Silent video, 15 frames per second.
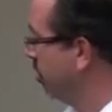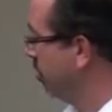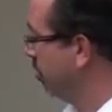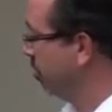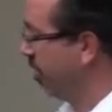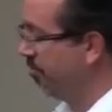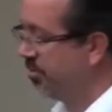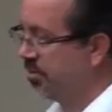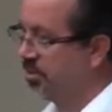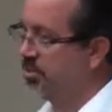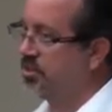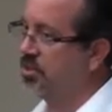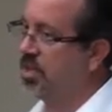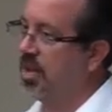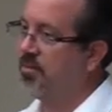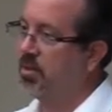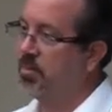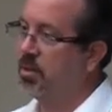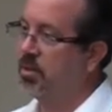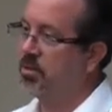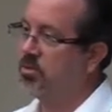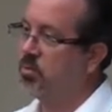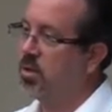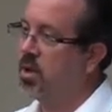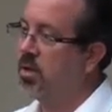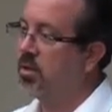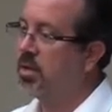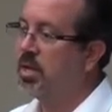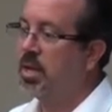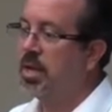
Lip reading: who great physicians you have up here as well.